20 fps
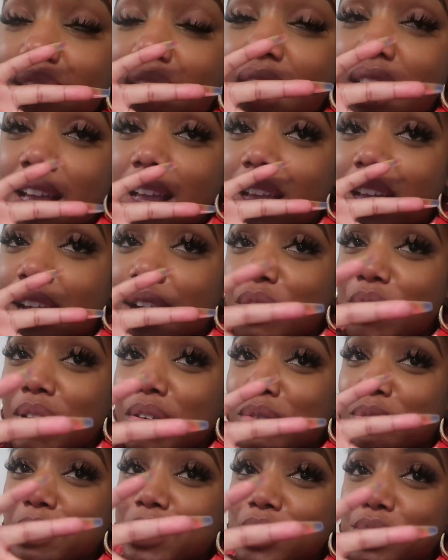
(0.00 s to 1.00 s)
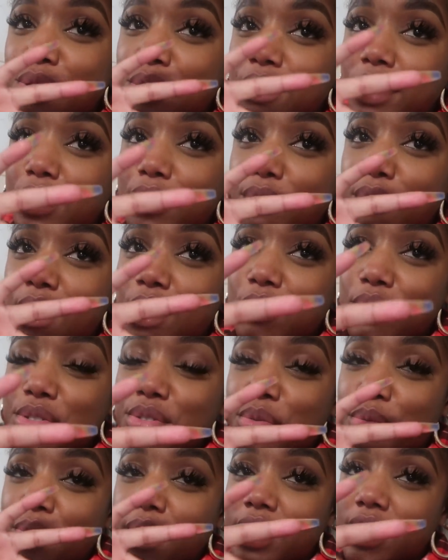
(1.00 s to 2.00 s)
No, no, no. Whoever was three in a row
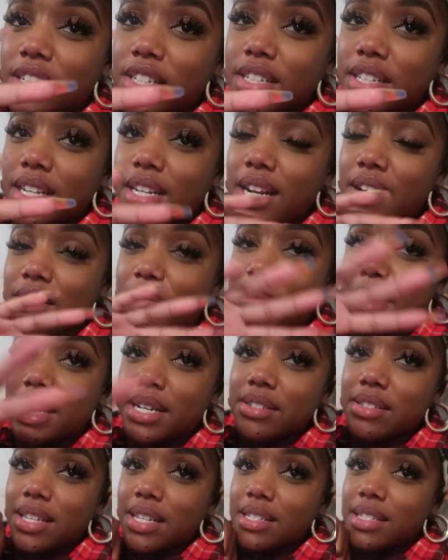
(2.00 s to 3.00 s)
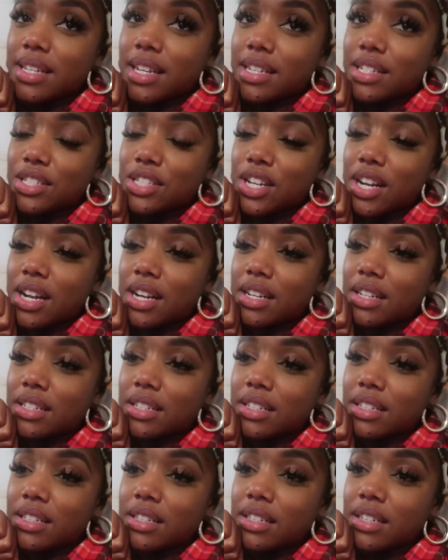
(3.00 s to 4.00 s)
is a winner. Everybody else has six
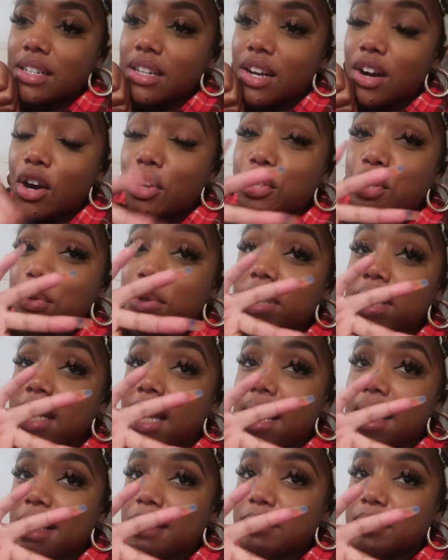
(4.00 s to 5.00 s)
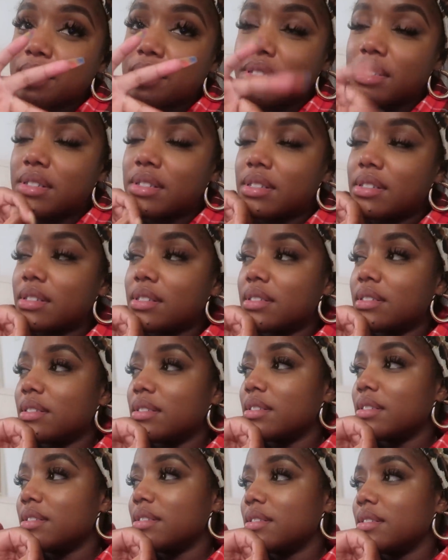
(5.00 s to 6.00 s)
shots. Three. Oh, three games
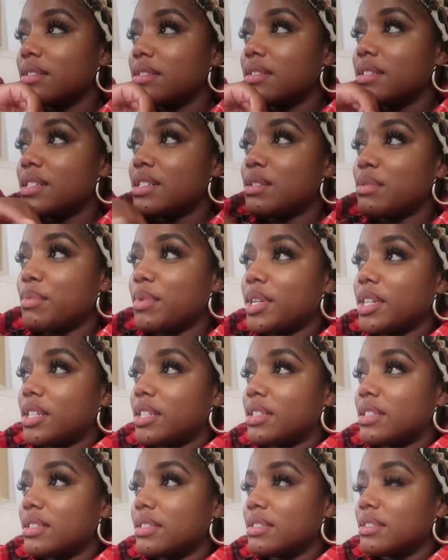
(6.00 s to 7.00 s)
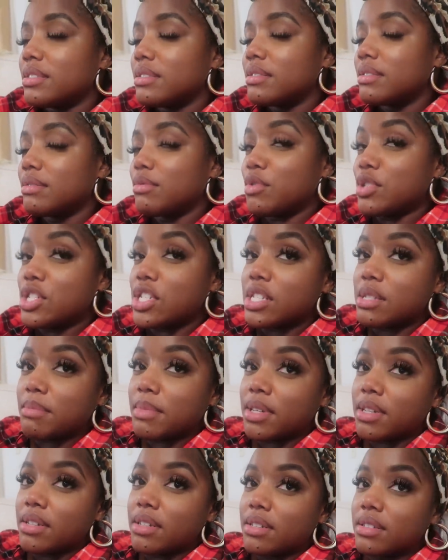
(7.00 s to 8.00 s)
is a winner, which is
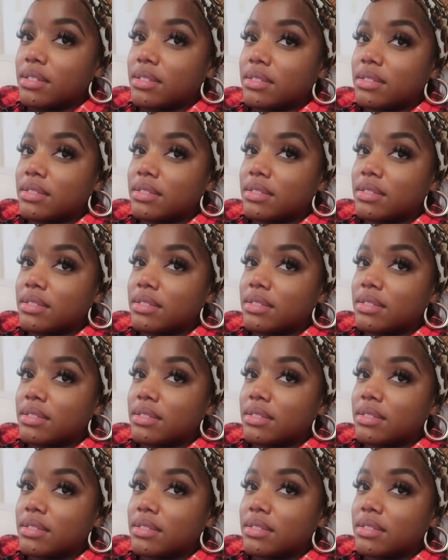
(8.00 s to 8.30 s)
me.